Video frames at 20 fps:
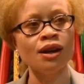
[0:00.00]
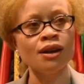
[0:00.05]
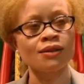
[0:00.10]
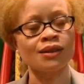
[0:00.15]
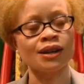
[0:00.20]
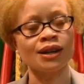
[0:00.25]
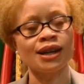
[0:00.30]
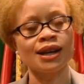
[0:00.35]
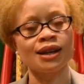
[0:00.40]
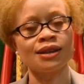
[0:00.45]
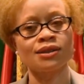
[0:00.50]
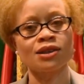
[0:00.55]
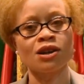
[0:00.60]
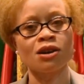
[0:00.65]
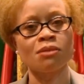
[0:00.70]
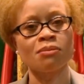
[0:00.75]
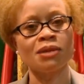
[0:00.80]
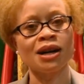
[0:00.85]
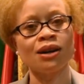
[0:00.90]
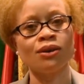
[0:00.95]
that has
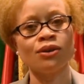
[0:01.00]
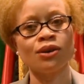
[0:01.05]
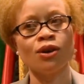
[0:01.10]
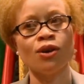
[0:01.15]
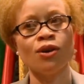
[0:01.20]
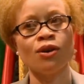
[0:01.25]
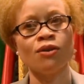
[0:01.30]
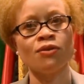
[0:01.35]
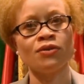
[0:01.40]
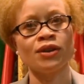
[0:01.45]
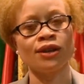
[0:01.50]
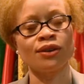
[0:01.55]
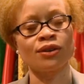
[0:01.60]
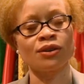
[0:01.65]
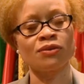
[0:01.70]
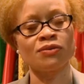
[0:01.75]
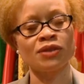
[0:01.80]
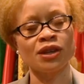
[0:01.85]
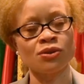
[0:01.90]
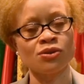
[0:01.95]
come out of a lot
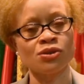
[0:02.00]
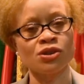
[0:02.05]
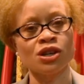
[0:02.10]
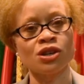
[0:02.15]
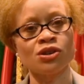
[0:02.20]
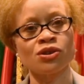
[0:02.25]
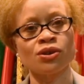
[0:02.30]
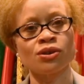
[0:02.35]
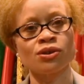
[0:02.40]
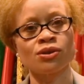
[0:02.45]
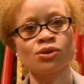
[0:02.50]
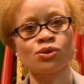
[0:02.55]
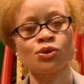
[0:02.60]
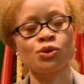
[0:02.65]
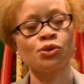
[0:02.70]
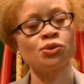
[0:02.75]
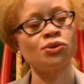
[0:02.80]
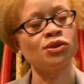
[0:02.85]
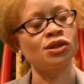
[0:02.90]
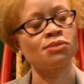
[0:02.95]
of negotiations
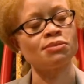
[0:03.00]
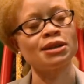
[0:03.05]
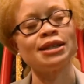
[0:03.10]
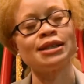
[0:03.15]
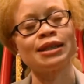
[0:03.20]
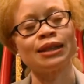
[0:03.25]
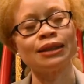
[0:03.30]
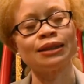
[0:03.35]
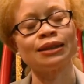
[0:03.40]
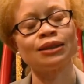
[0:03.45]
through this mandate.